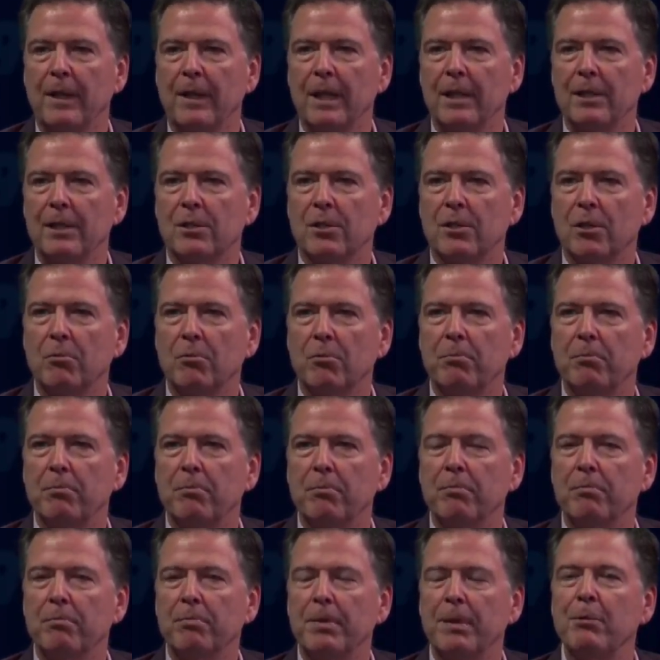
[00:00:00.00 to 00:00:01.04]
And so
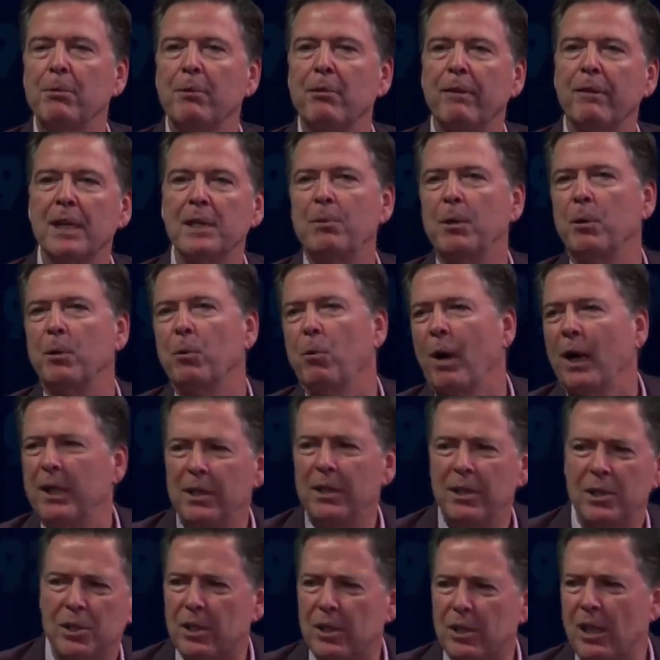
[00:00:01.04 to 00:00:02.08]
people have asked me, why
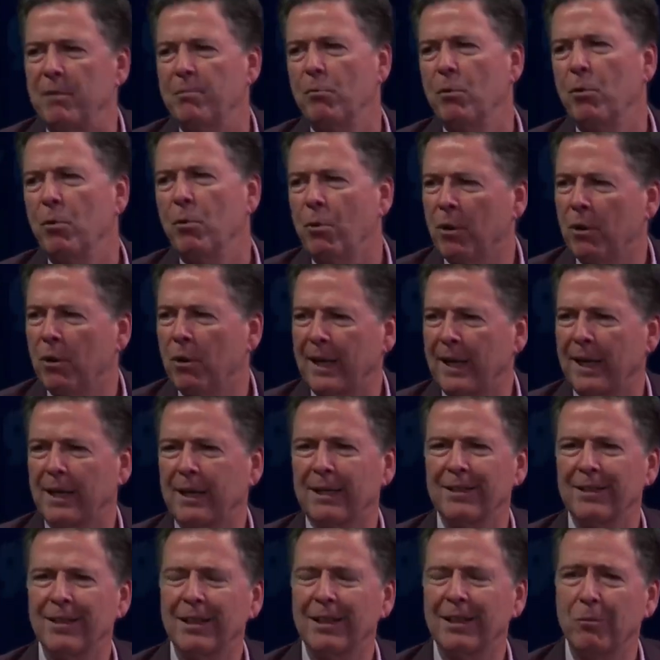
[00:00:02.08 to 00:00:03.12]
didn't you say more, that
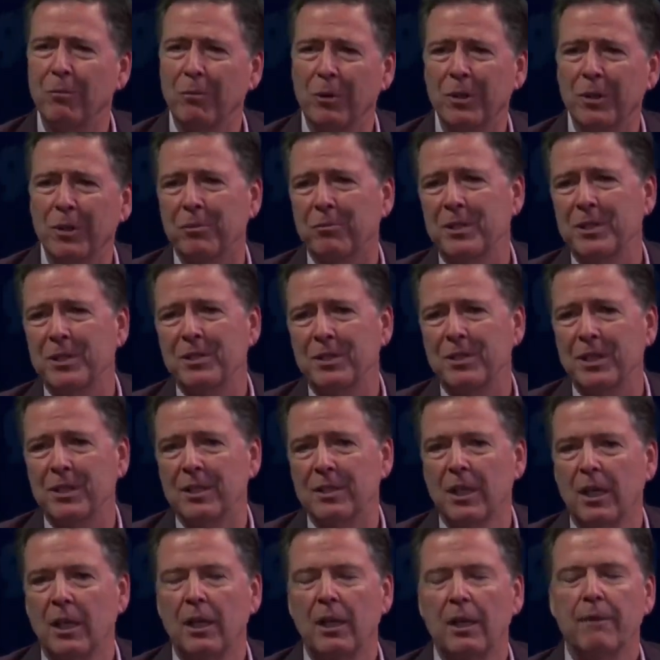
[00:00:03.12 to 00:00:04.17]
kind of thing. One of the reasons
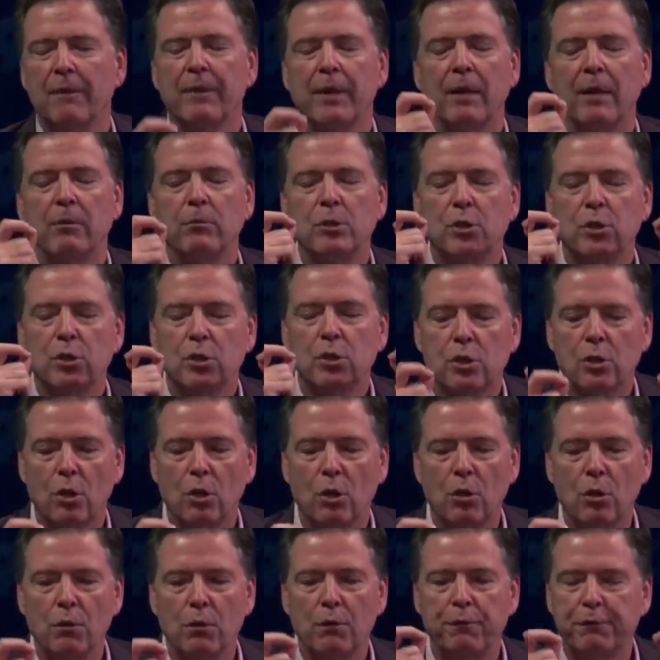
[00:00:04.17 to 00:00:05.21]
is I was
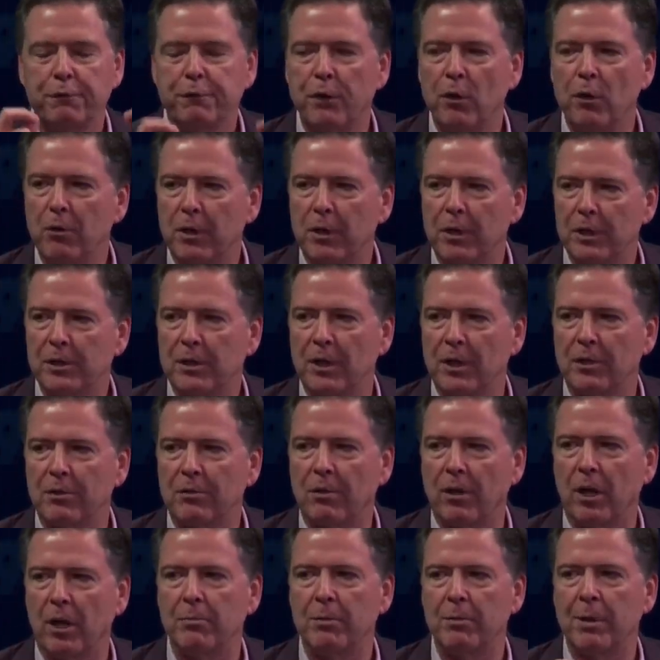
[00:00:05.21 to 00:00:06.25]
so focused on
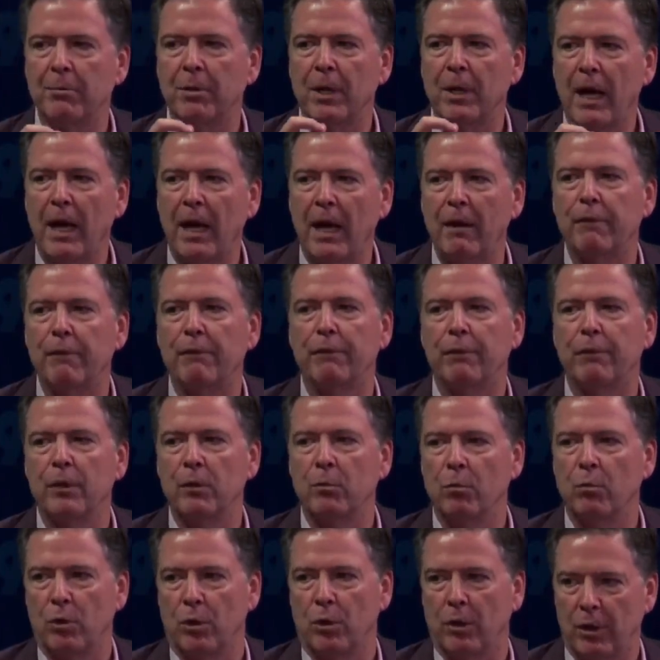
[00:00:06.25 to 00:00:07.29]
trying to remember every
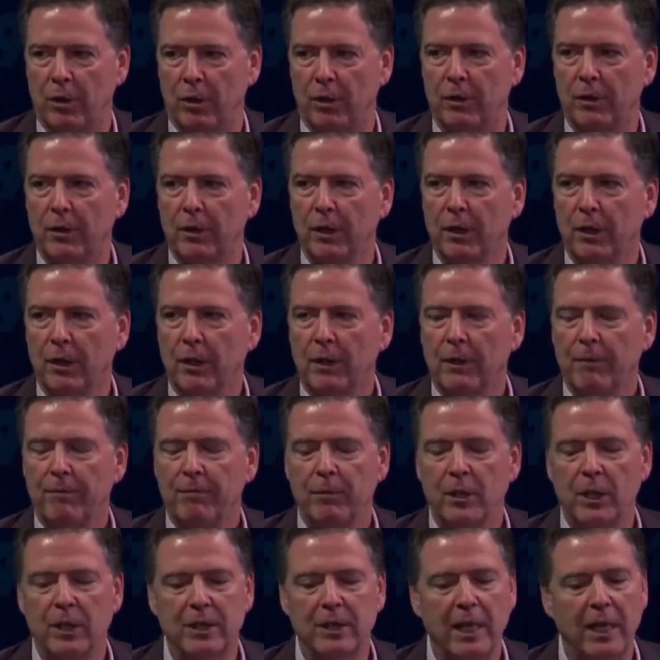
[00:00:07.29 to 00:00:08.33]
word,
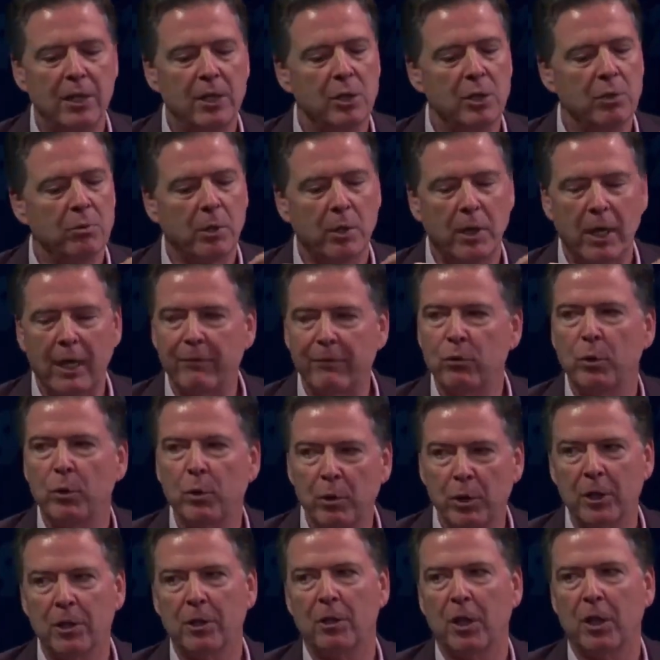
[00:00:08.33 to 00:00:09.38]
because I knew whatever we were
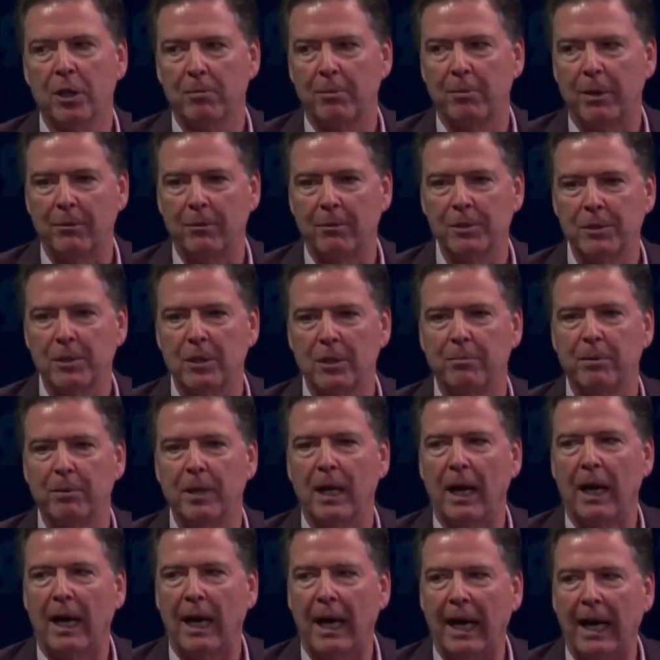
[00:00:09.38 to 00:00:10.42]
going to talk about was
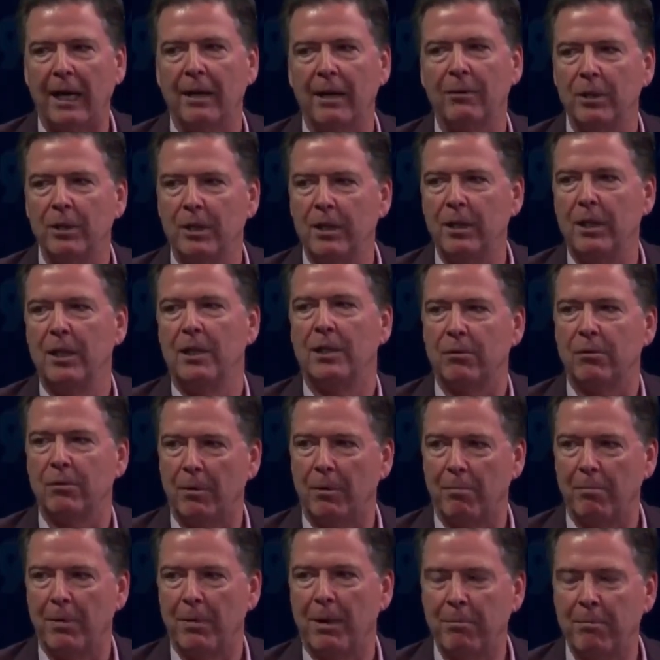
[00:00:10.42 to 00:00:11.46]
something I would need to
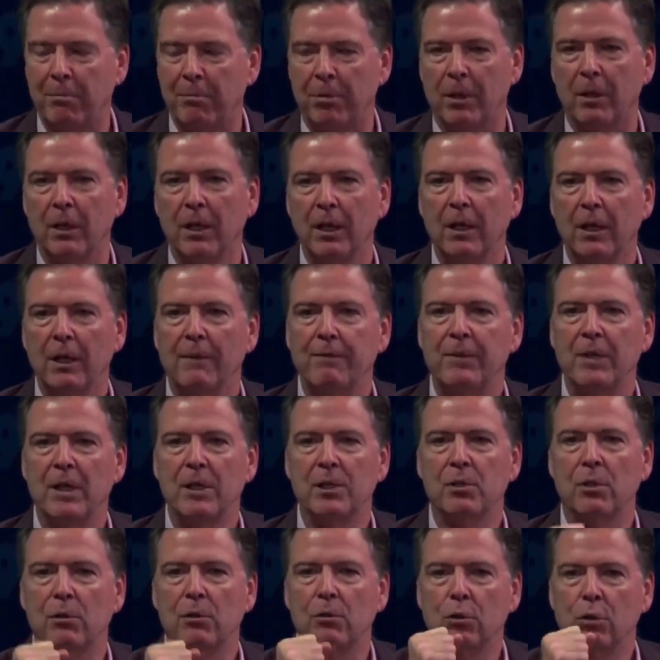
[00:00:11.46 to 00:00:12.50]
remember. And
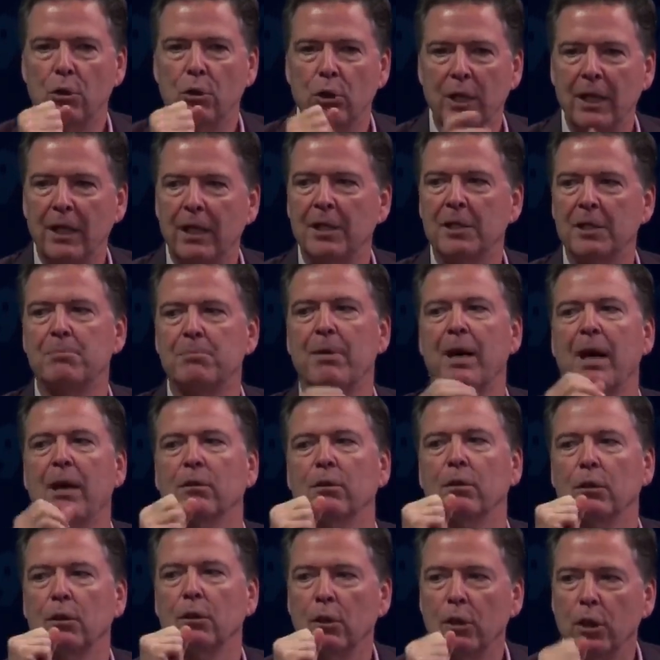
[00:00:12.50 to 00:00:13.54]
so I was looking at his
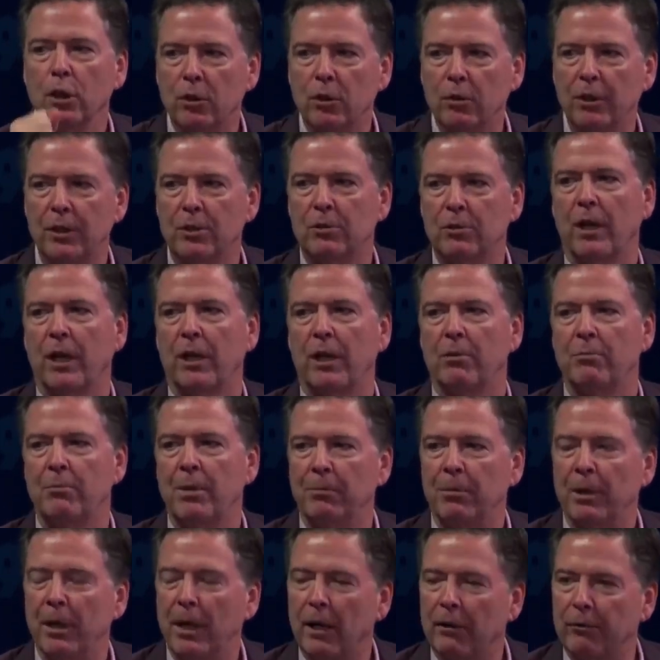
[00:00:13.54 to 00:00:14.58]
mouth, literally trying to
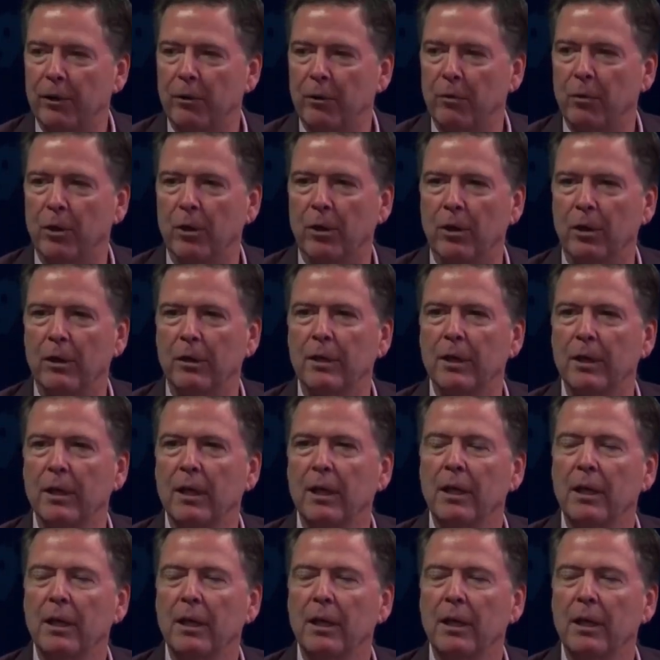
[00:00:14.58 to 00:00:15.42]
remember every word.